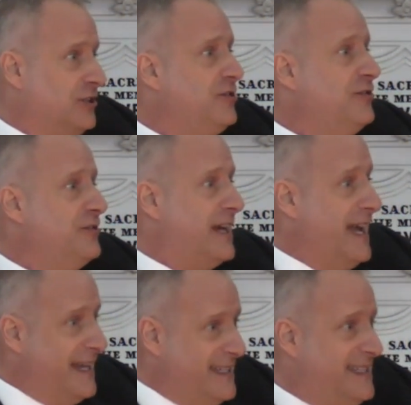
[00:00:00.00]

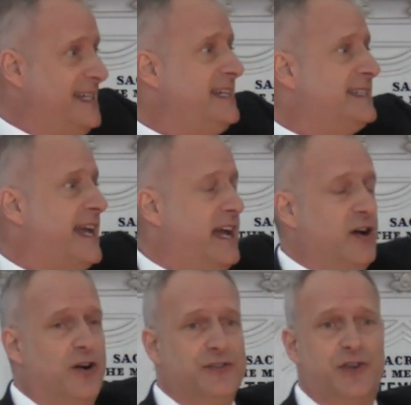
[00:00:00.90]
Luke
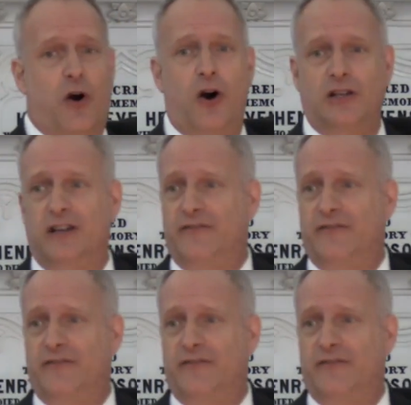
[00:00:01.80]
details all